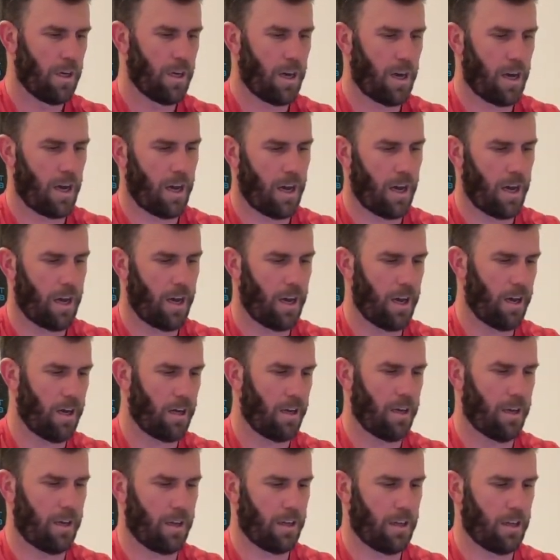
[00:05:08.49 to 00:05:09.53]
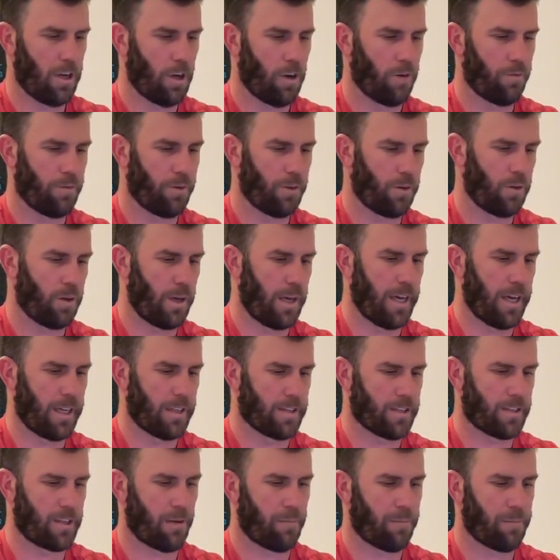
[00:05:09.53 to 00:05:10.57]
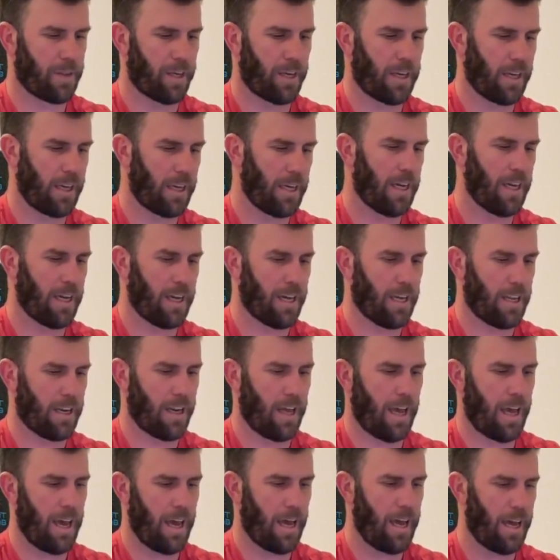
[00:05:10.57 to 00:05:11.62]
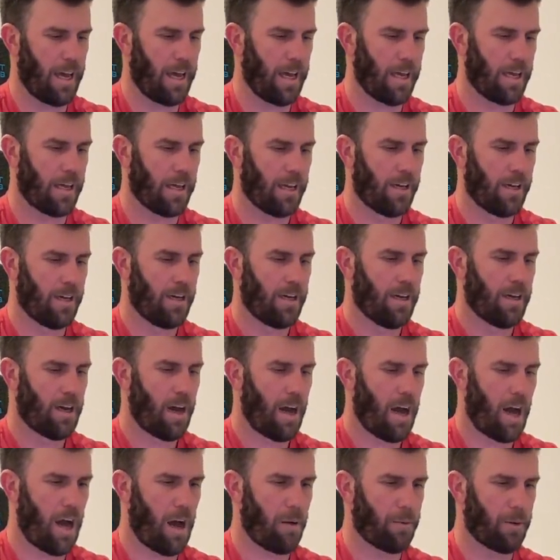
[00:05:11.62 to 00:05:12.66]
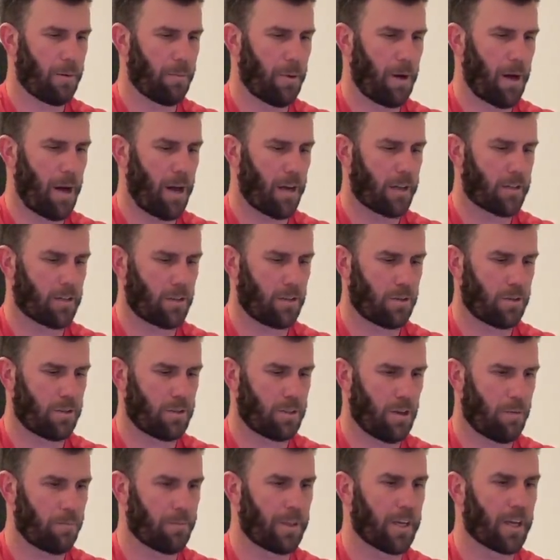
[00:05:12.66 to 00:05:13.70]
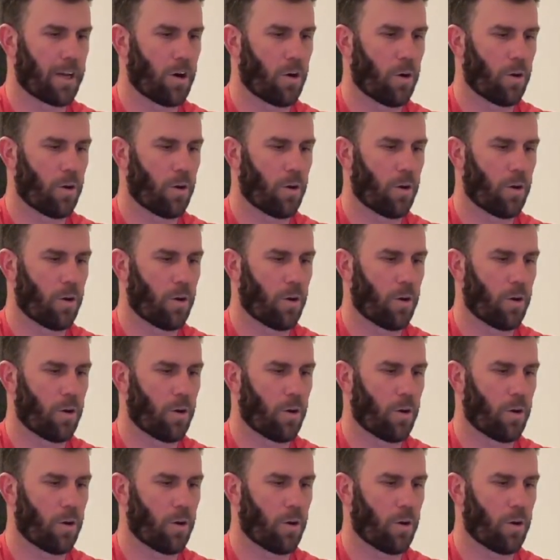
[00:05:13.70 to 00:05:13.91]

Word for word: uh, you know, if you hit something in a hobby box or something.